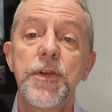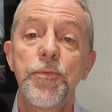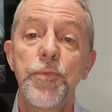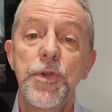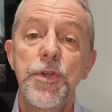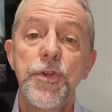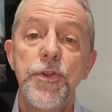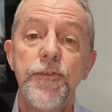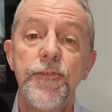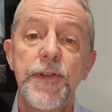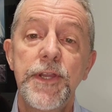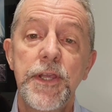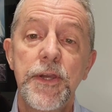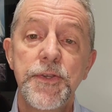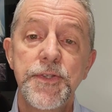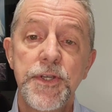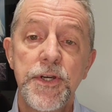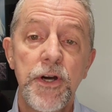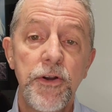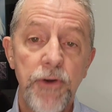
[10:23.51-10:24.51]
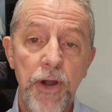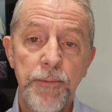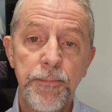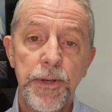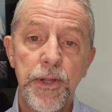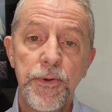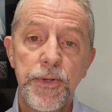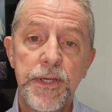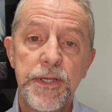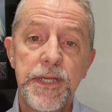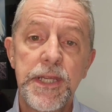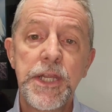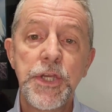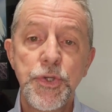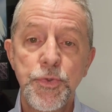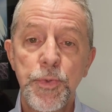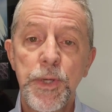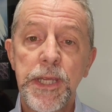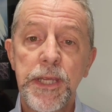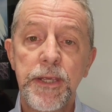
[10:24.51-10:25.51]
when new videos are uploaded
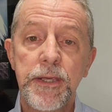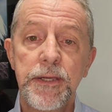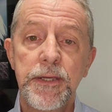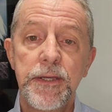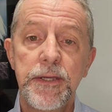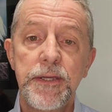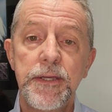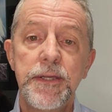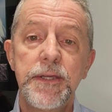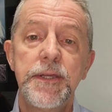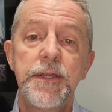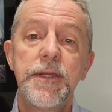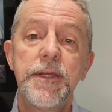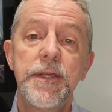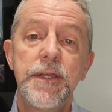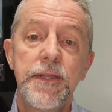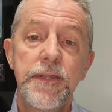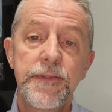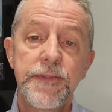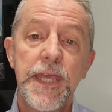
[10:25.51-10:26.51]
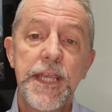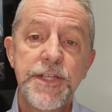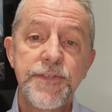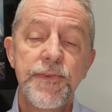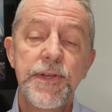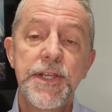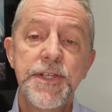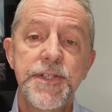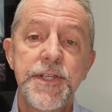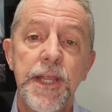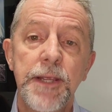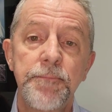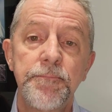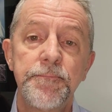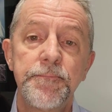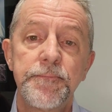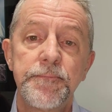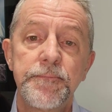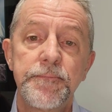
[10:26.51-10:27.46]
each week. Thanks for listening.